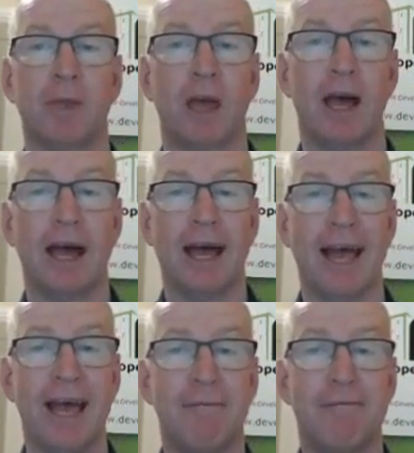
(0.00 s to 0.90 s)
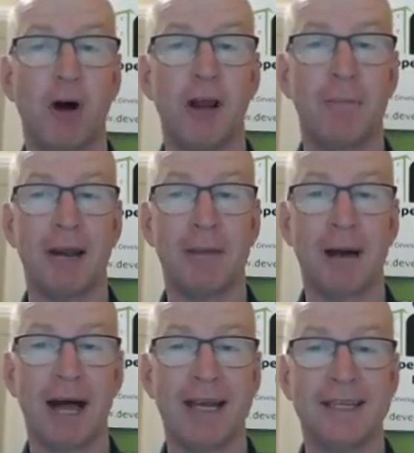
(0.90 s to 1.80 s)
how to find money
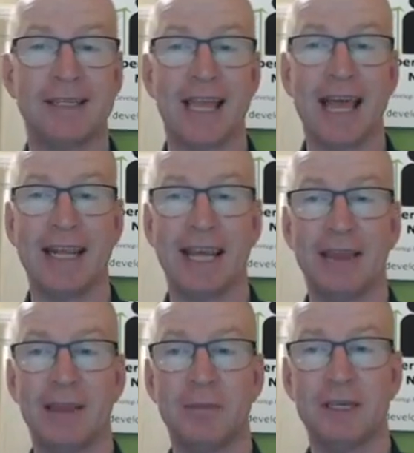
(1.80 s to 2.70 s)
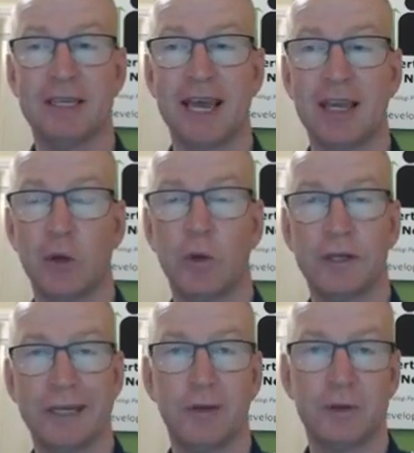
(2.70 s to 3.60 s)
partners and get them to take your
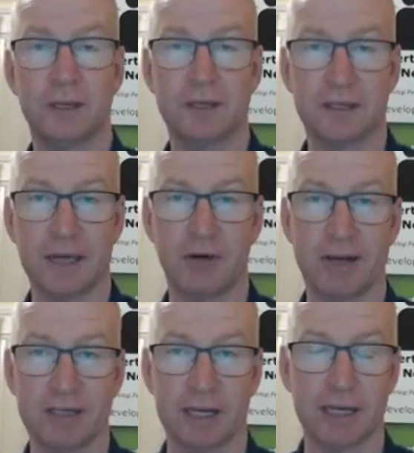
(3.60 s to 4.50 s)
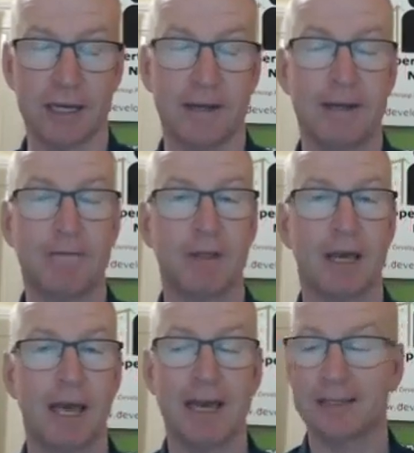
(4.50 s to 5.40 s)
deals seriously.
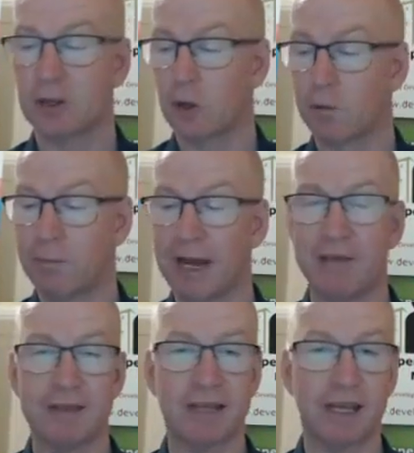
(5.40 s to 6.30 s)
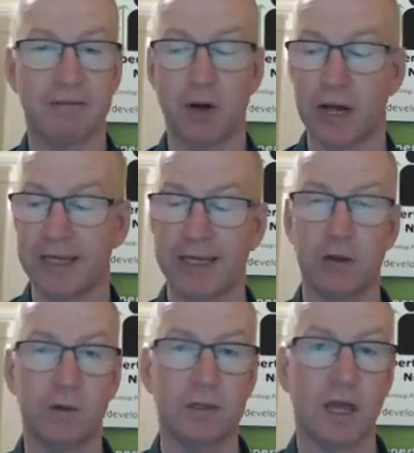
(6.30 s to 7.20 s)
Okay, so many of us are going to find
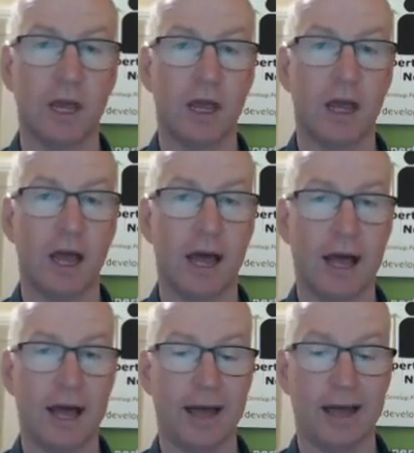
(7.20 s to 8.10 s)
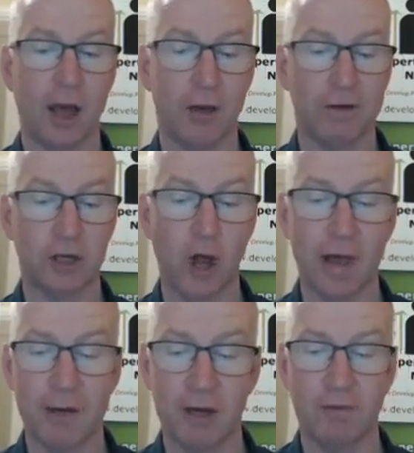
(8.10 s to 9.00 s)
deals over
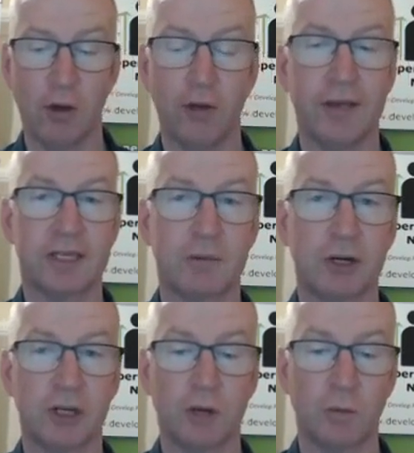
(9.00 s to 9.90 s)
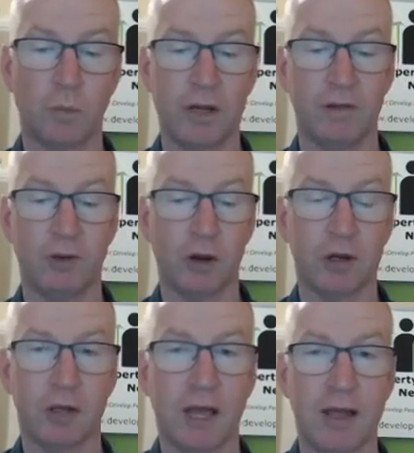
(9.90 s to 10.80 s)
time, and you've heard the expression, when you've got
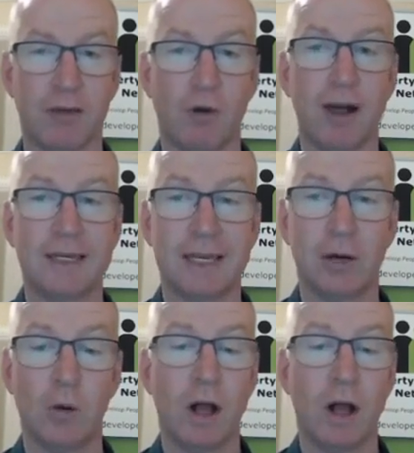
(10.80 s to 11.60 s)
the right deal,